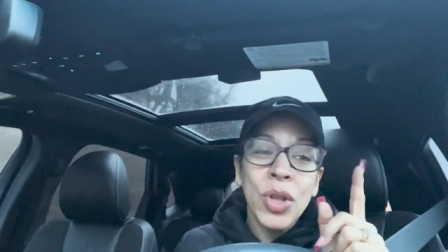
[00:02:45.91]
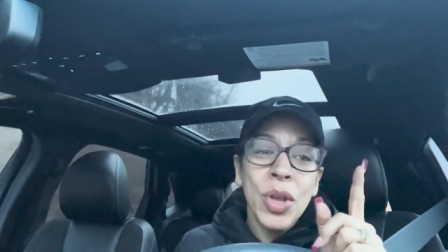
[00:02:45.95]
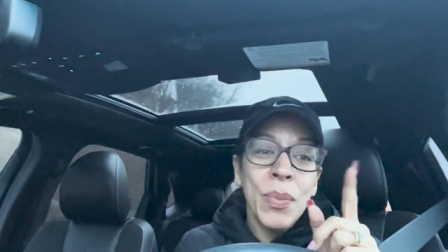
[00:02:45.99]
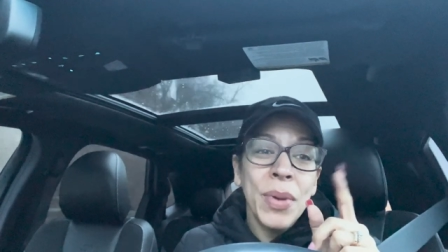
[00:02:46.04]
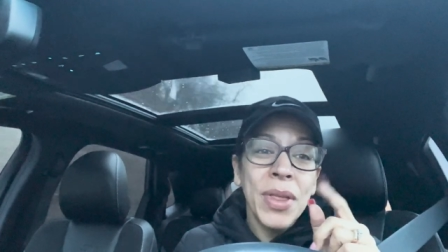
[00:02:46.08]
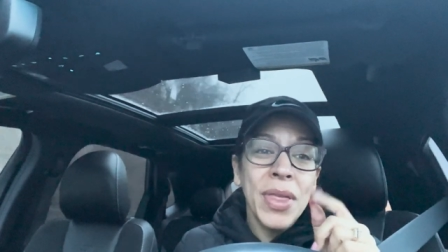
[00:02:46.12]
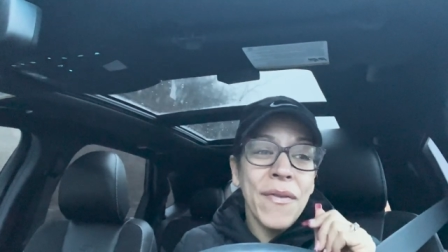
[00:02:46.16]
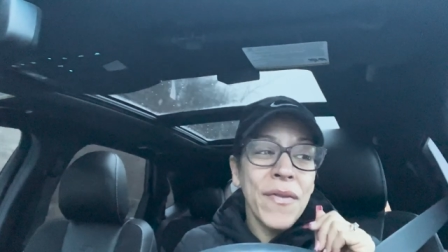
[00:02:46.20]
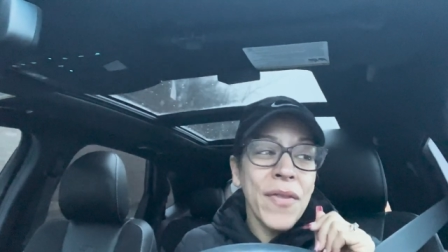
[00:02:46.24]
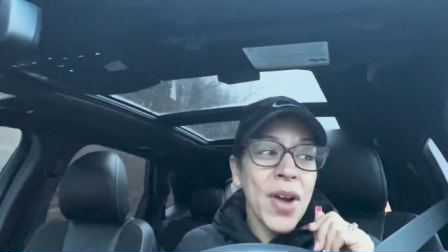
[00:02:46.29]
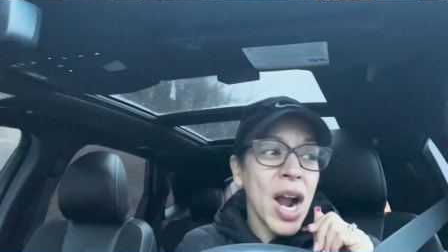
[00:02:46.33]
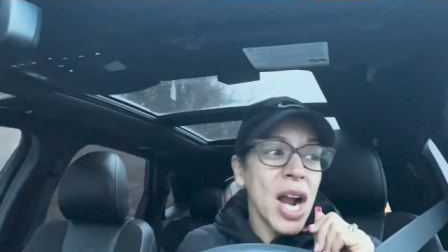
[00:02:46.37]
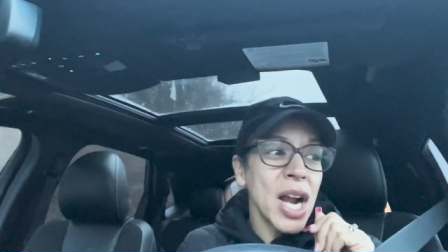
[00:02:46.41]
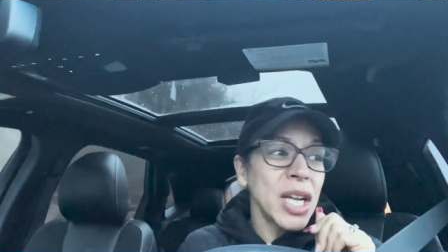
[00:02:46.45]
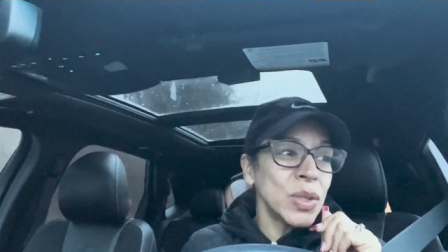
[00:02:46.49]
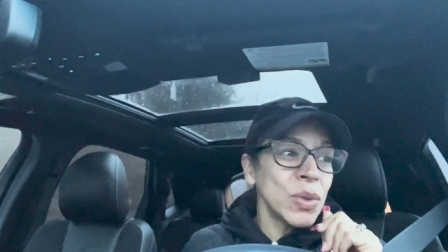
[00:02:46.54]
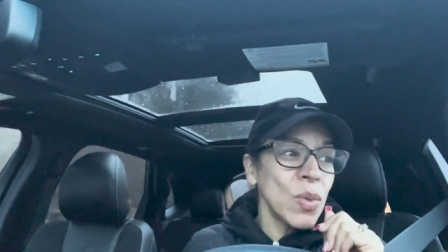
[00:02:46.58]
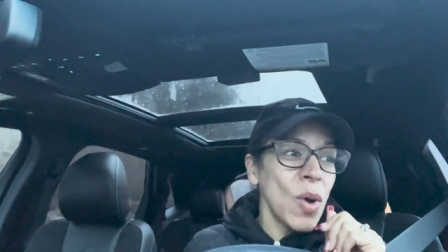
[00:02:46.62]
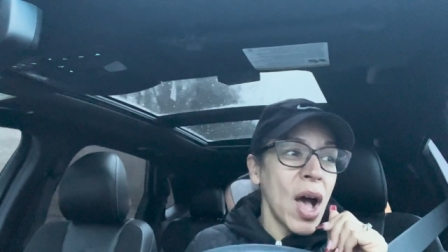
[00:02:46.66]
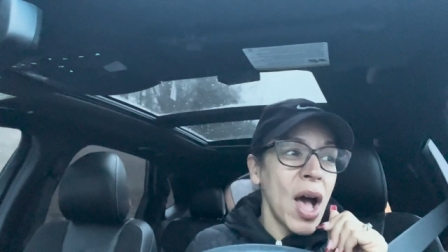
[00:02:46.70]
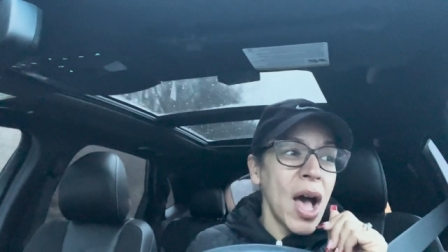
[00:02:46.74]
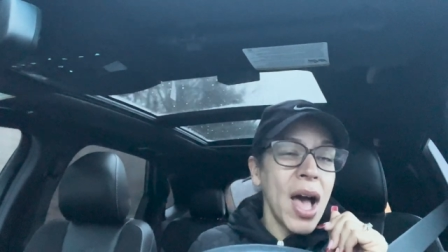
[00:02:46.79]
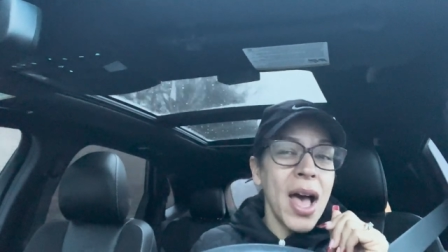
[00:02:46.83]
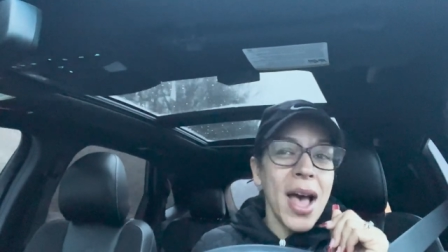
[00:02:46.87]
you'll be the first
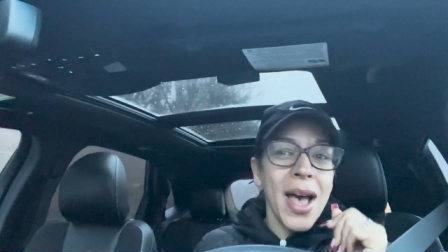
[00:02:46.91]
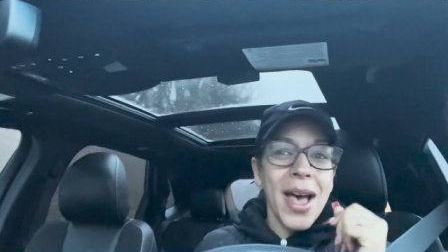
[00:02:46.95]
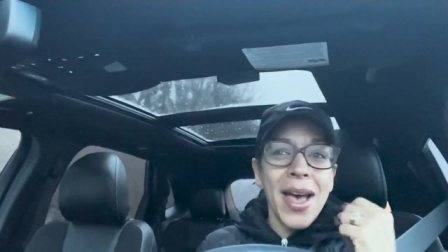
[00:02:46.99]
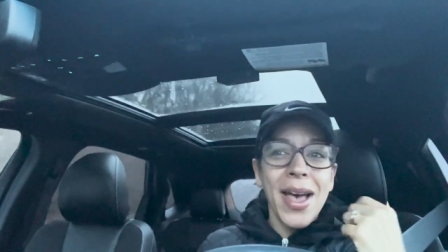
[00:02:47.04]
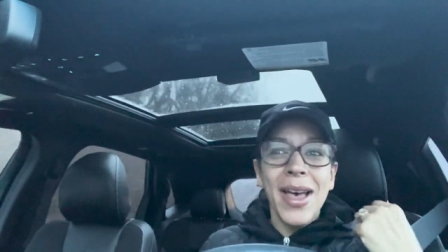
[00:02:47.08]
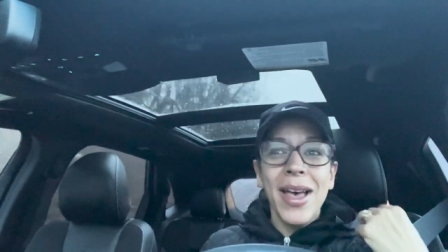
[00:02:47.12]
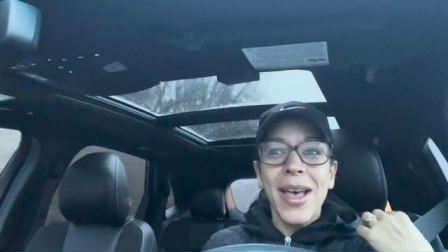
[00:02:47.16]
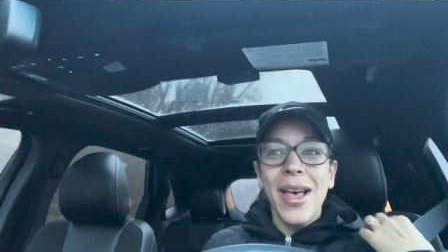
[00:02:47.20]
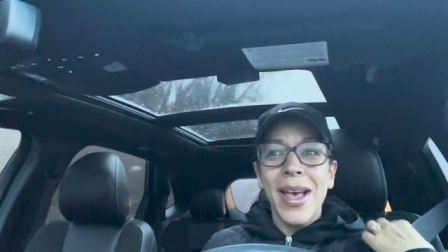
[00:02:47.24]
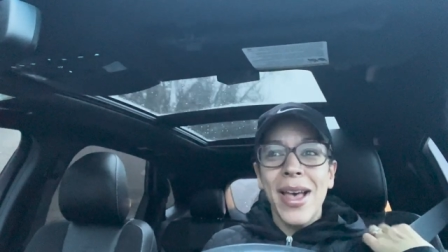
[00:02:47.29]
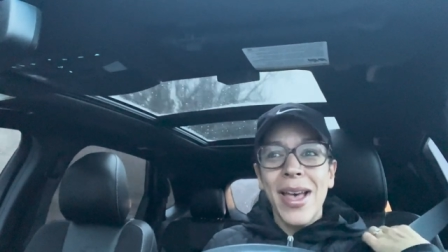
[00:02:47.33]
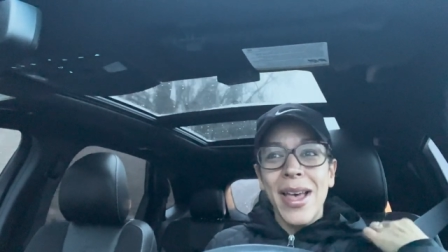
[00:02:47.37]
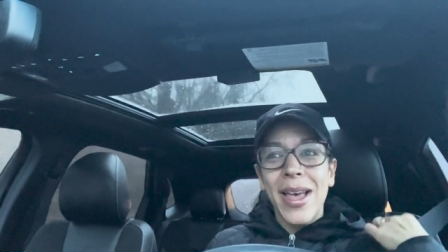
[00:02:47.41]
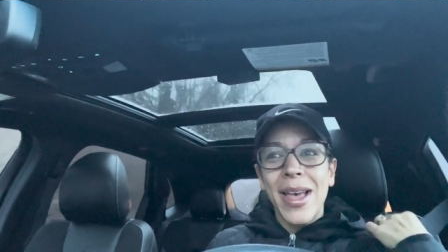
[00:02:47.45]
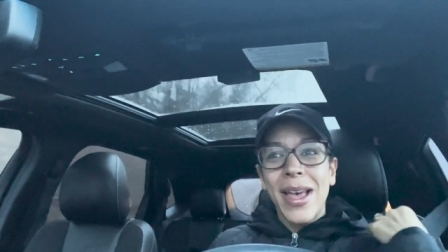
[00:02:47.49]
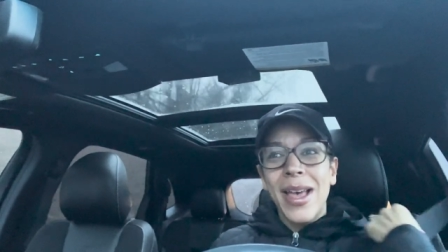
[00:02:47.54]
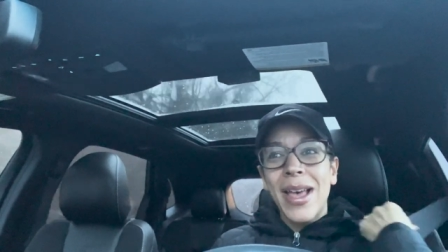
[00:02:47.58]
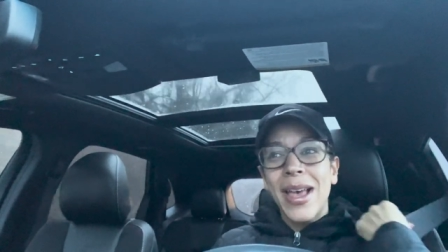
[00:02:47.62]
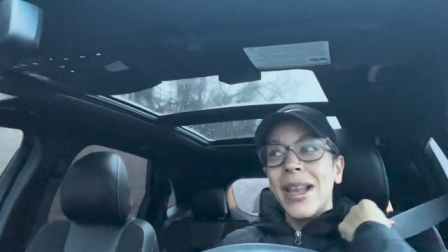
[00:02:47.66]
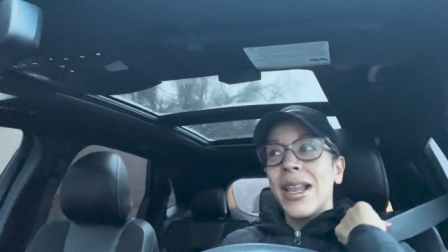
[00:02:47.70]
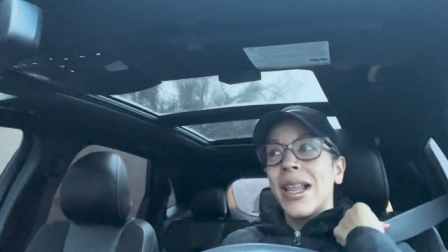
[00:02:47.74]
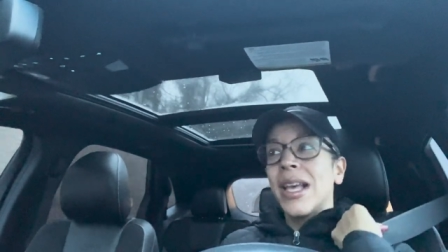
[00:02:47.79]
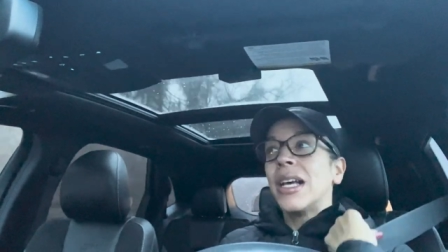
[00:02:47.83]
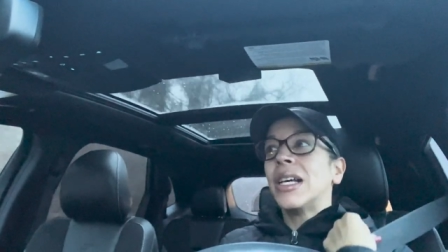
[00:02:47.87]

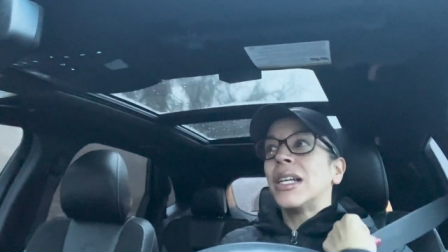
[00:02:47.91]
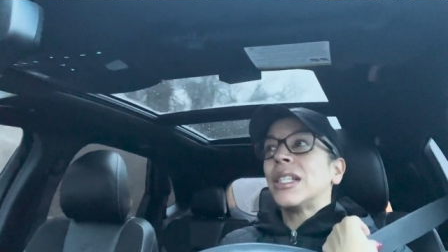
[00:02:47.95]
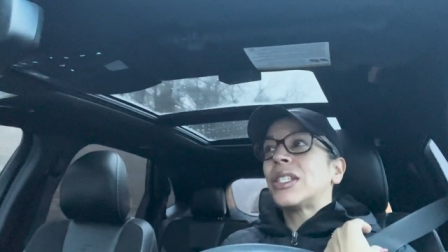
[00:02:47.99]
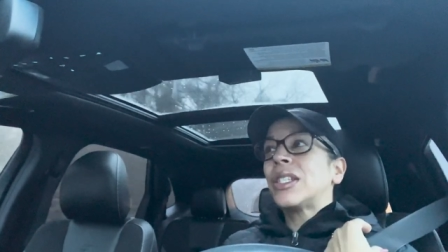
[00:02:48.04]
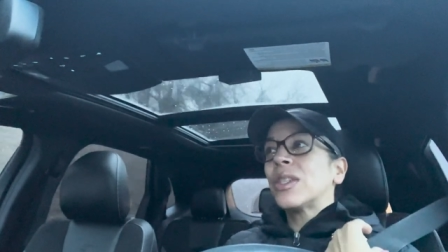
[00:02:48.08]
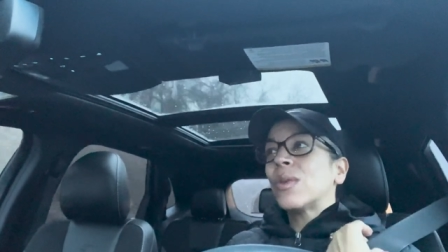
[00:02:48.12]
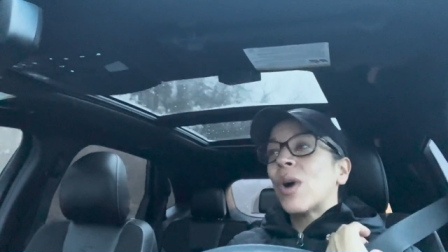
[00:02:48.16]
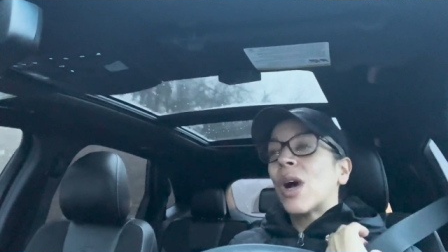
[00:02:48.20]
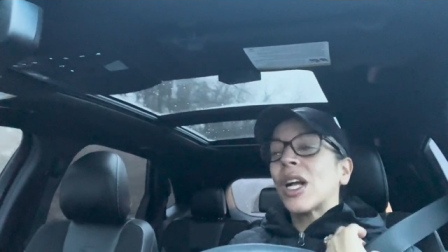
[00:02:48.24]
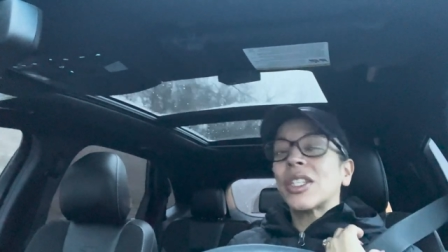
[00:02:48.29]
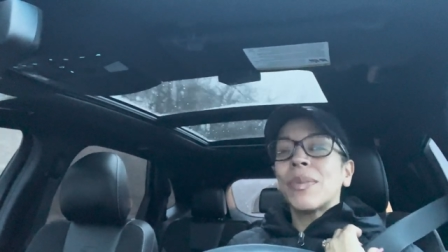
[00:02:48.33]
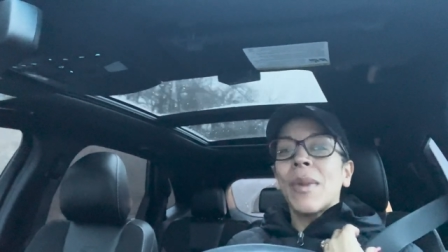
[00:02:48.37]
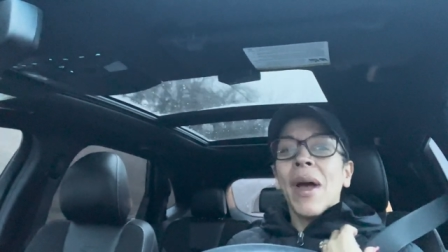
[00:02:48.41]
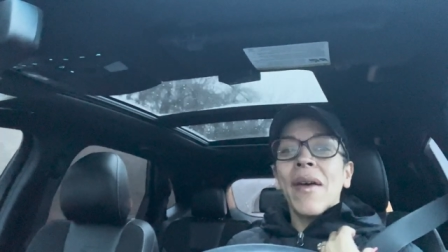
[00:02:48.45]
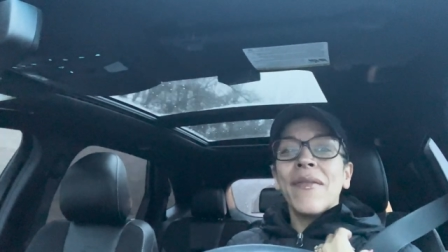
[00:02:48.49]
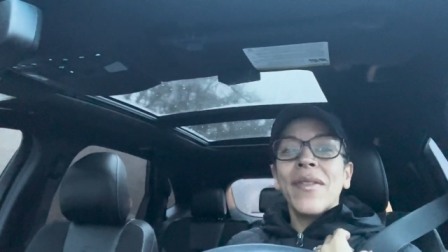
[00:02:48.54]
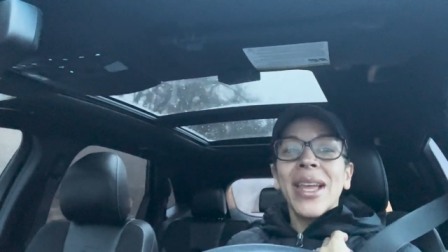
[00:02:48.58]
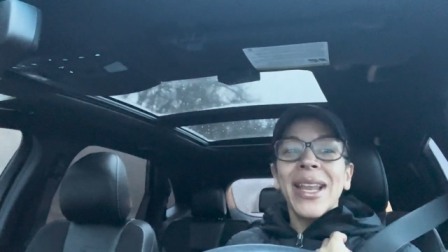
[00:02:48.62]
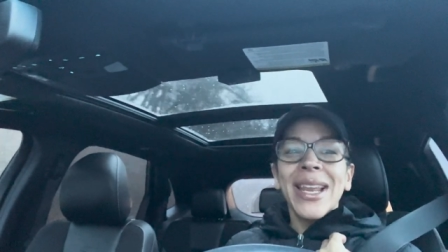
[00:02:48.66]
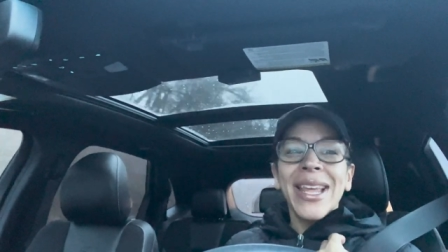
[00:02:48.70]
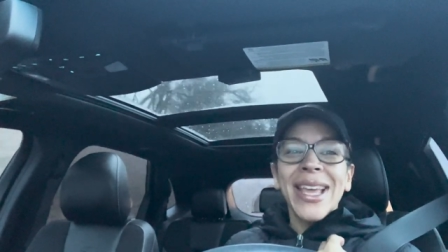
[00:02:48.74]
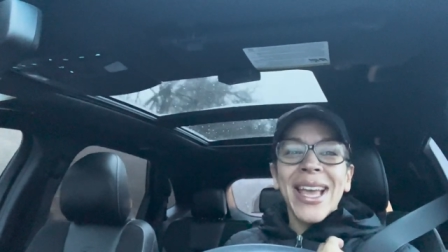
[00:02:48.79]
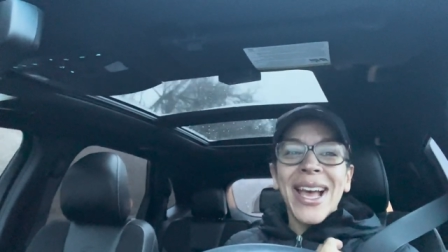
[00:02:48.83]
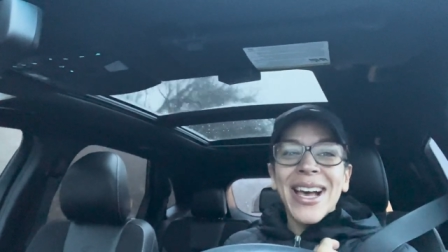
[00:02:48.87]
one to watch my
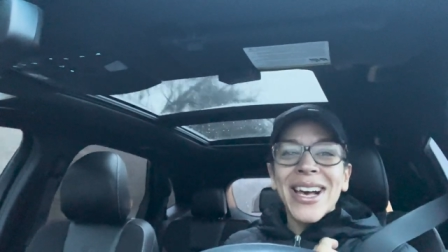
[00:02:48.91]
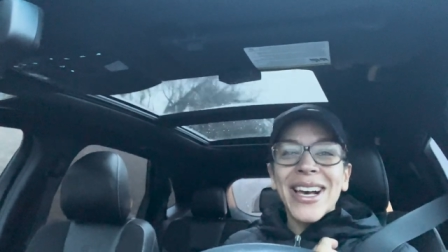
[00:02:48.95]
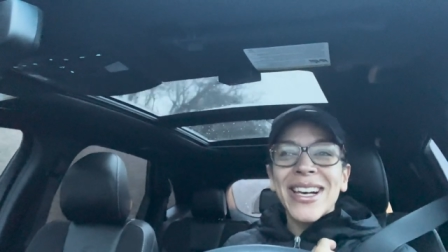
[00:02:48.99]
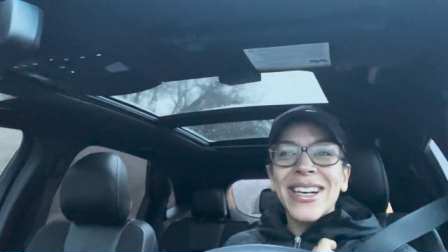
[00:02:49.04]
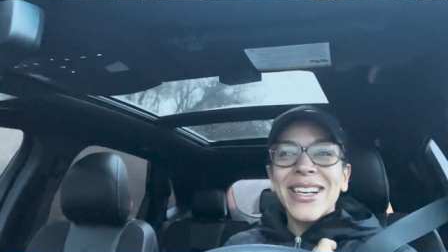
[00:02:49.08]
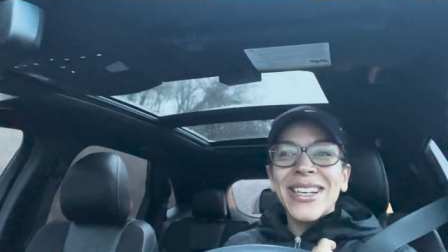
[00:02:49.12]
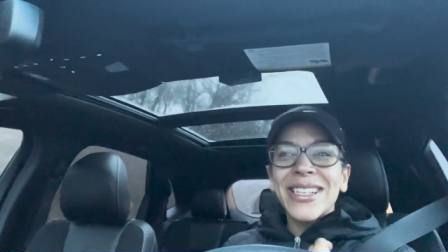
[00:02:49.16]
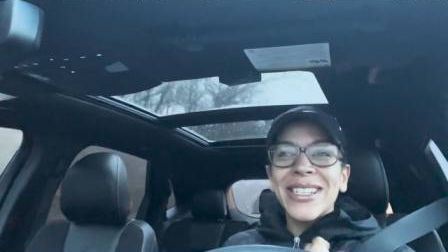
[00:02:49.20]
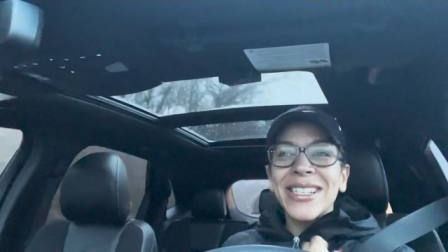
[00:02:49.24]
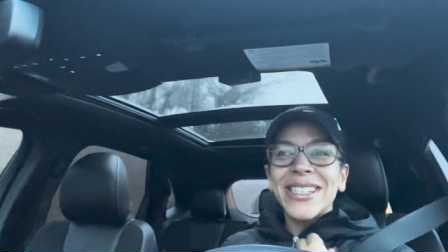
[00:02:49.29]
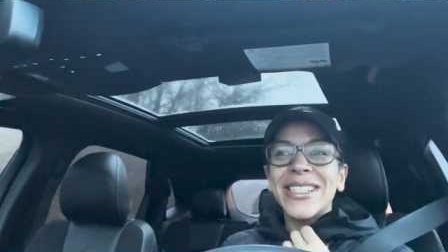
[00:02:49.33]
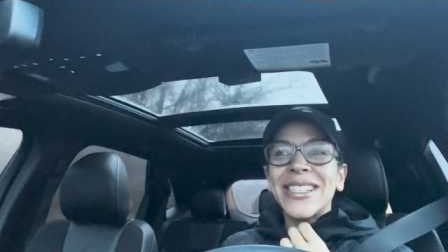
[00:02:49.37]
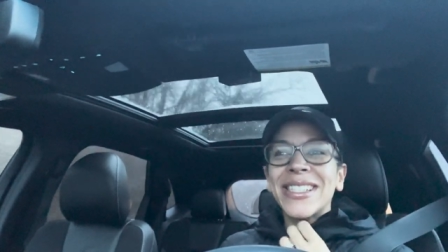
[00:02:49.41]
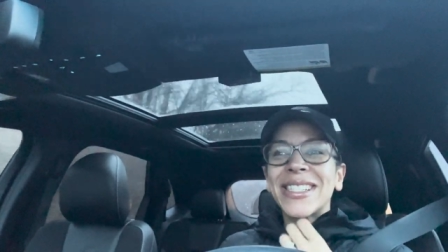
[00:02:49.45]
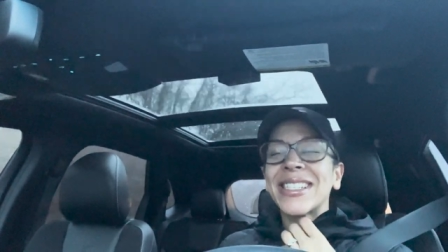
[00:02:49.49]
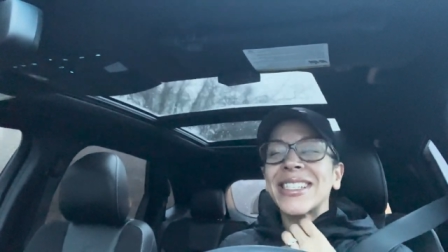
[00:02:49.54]
videos.